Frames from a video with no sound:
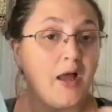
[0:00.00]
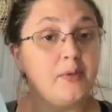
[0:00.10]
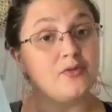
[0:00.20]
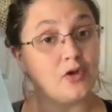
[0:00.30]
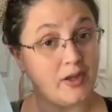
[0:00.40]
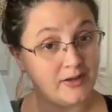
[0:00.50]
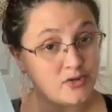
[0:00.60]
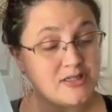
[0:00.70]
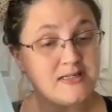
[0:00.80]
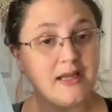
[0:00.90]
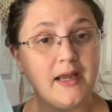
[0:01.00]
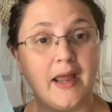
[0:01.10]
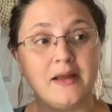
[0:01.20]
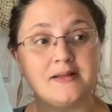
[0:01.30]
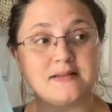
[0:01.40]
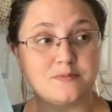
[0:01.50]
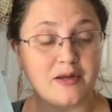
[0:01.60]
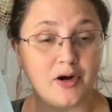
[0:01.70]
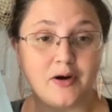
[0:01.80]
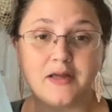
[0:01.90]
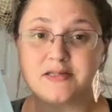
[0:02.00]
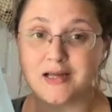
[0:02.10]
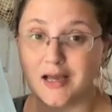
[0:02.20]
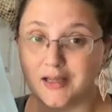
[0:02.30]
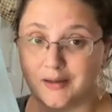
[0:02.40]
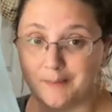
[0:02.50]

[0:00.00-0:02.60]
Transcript: It was interesting, and since my daughter has done